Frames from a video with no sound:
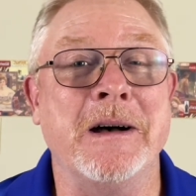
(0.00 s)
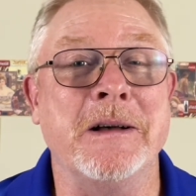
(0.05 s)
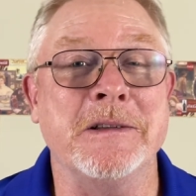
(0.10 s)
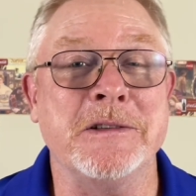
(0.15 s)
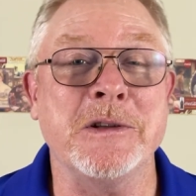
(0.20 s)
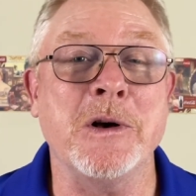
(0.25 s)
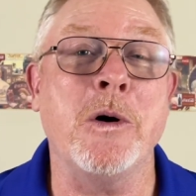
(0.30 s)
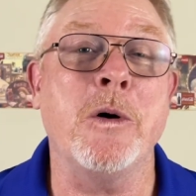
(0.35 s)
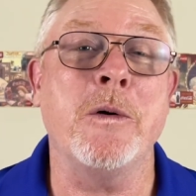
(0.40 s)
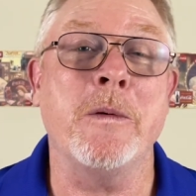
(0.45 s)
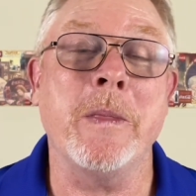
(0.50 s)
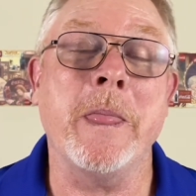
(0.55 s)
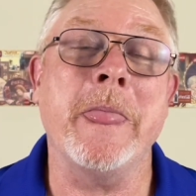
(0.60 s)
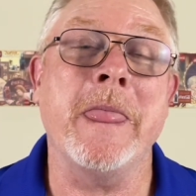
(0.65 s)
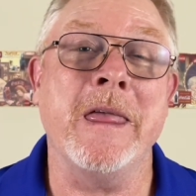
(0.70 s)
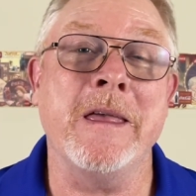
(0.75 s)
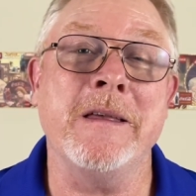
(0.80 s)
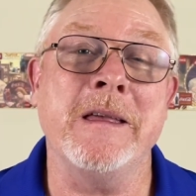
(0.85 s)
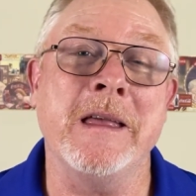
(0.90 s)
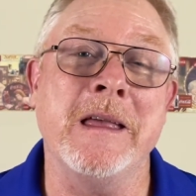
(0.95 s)
So
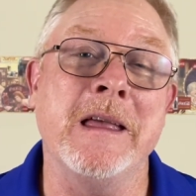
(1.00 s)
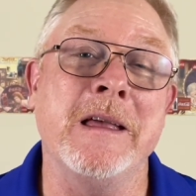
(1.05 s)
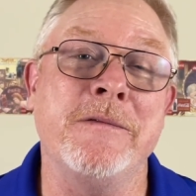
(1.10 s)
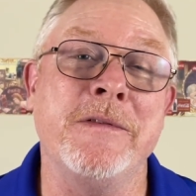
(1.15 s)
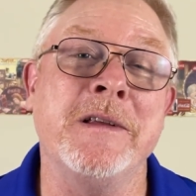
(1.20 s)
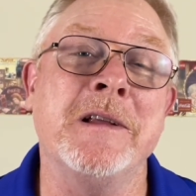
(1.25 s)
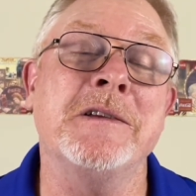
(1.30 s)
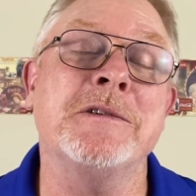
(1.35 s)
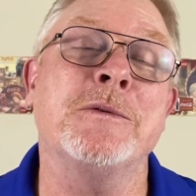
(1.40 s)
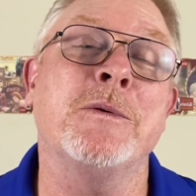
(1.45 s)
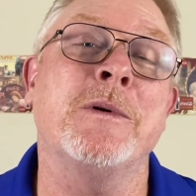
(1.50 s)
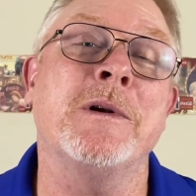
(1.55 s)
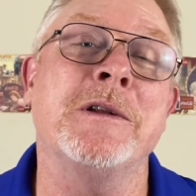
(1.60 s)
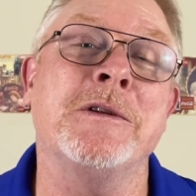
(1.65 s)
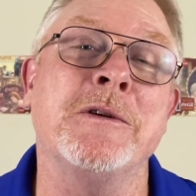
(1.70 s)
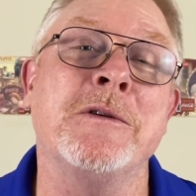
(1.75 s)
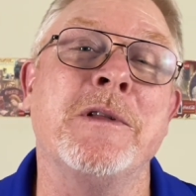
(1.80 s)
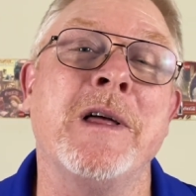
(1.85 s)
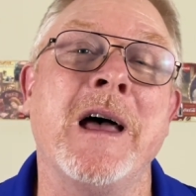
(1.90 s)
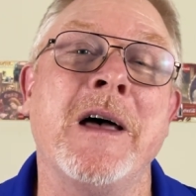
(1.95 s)
if he doesn't want to
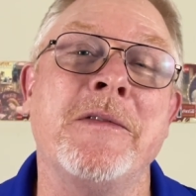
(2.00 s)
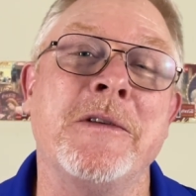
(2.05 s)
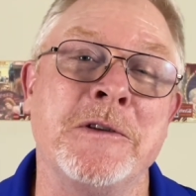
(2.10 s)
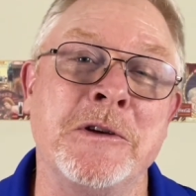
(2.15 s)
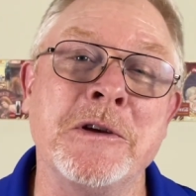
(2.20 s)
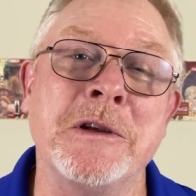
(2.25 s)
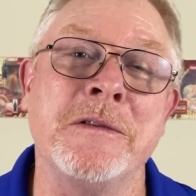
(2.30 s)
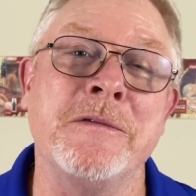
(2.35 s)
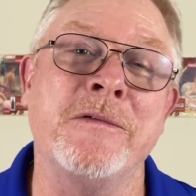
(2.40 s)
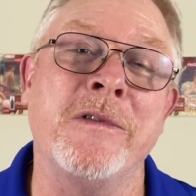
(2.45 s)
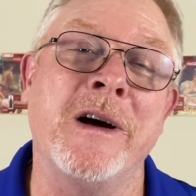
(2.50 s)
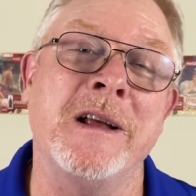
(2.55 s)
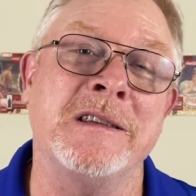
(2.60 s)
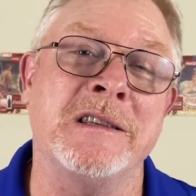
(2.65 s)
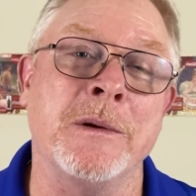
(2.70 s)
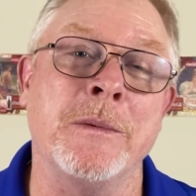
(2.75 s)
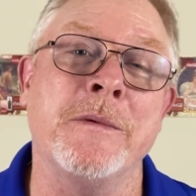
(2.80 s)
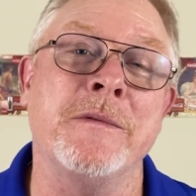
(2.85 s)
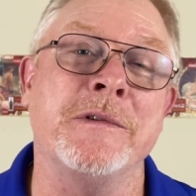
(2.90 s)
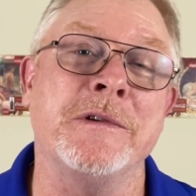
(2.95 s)
do that, then you can find
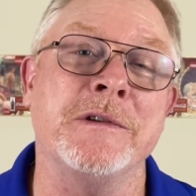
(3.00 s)
some of his